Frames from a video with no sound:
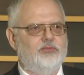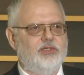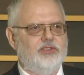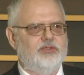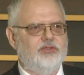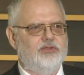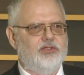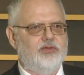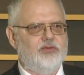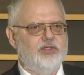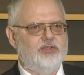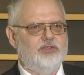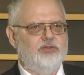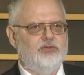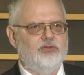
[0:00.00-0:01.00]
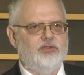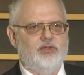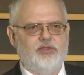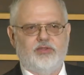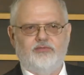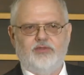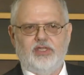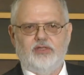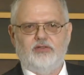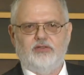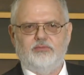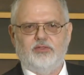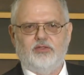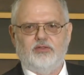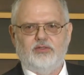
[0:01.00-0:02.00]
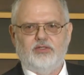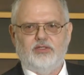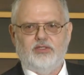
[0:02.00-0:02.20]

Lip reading: but to know the tool is available.